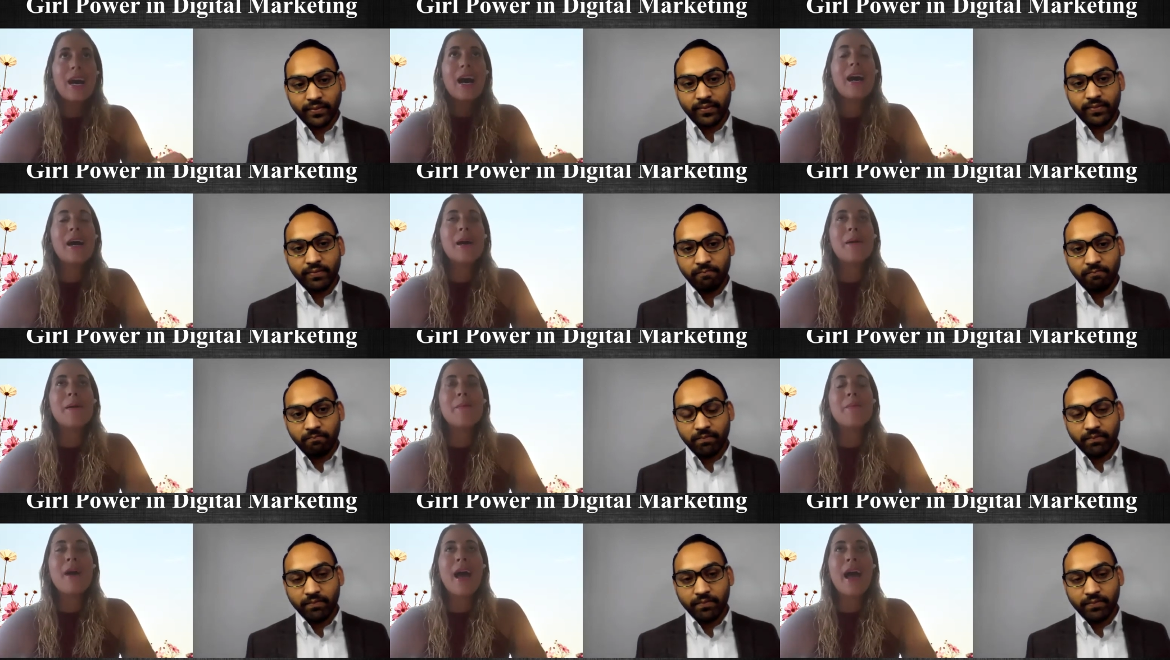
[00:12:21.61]

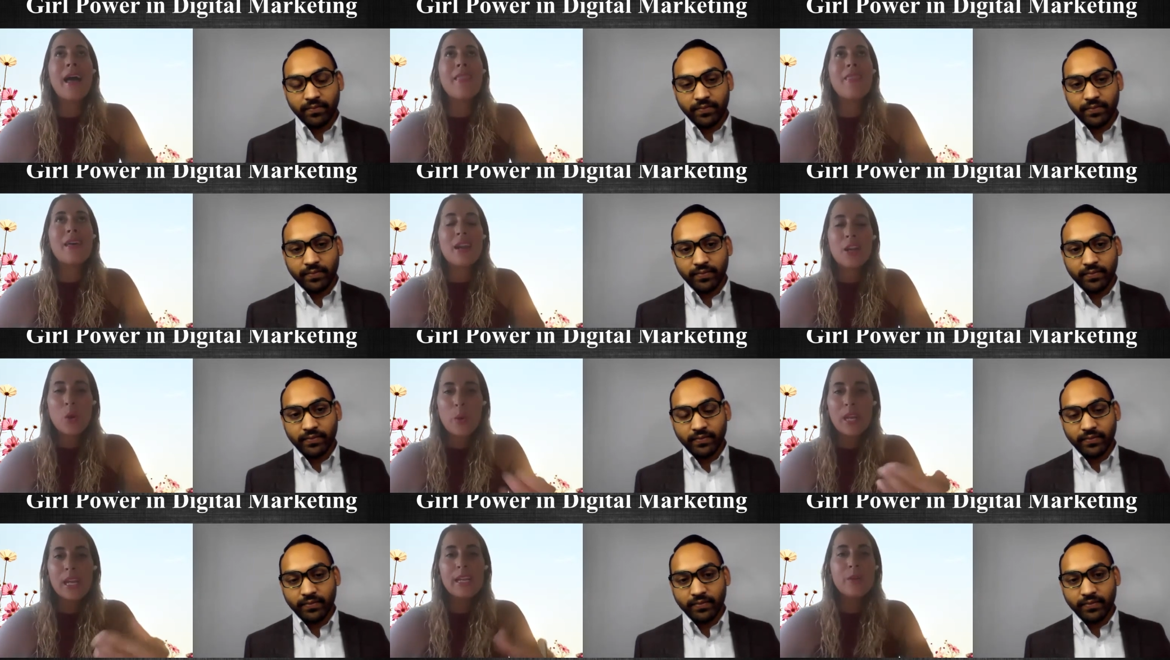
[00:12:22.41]
Speaker 1: Um, and then I
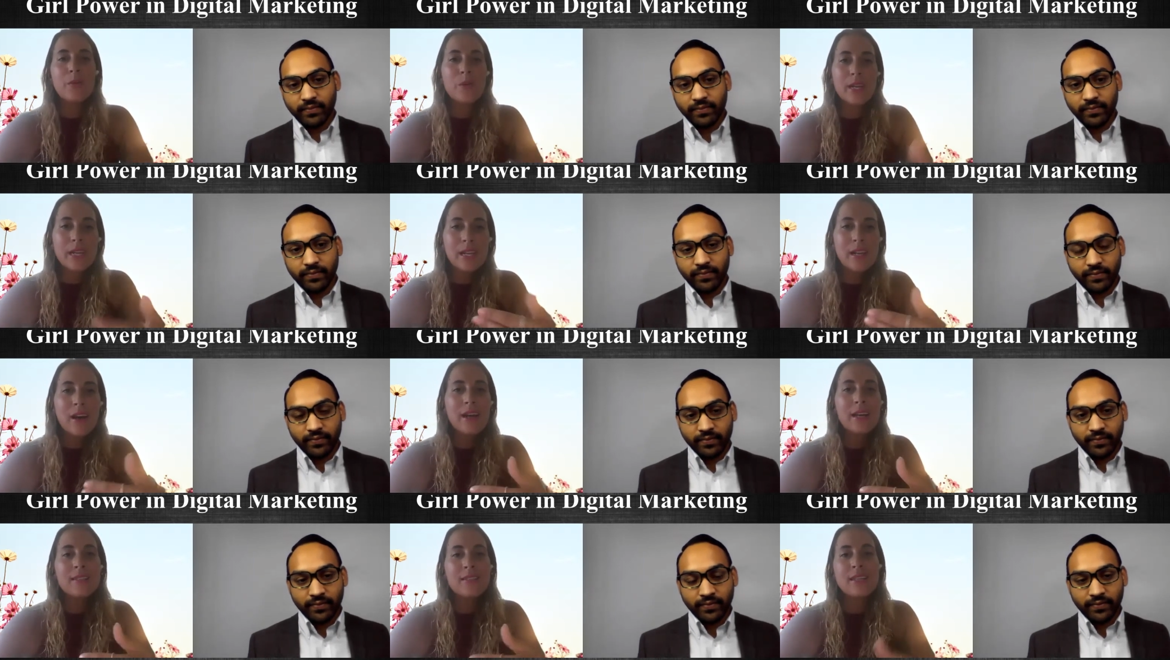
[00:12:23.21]
quickly
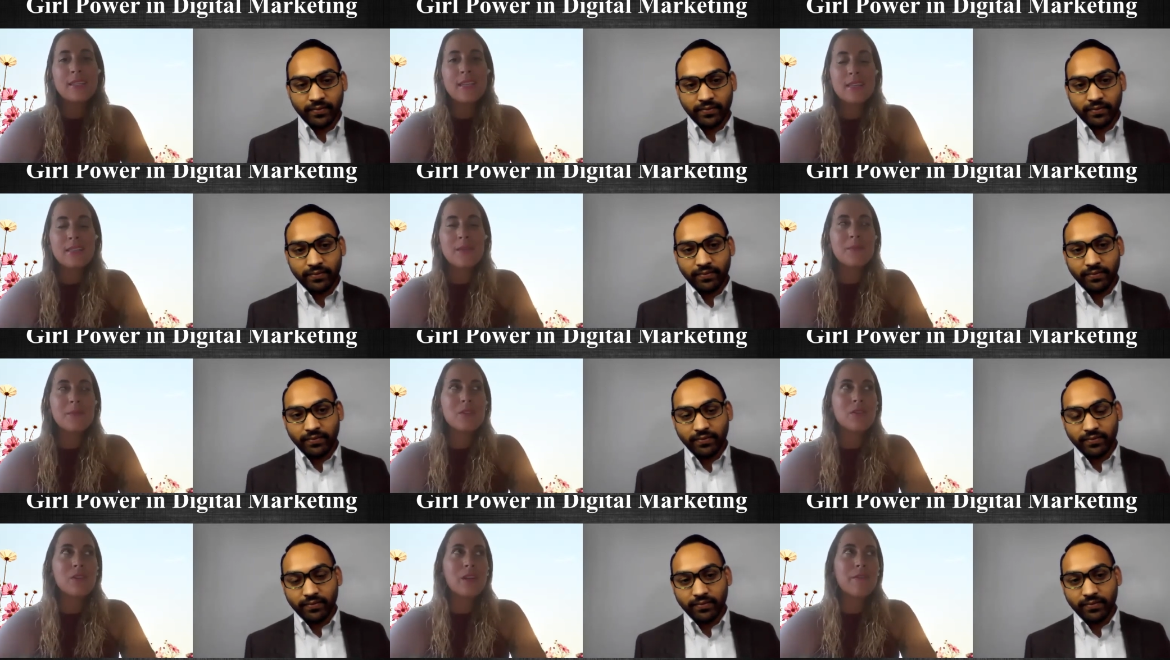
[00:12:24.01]
realized I set some
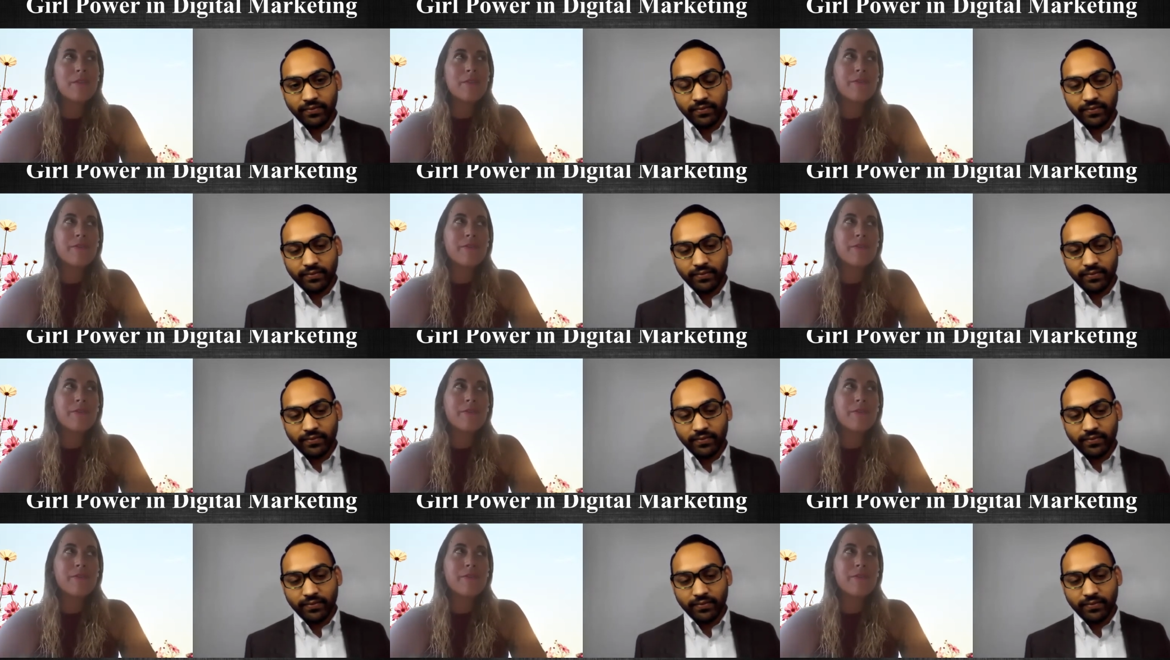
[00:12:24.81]
sort of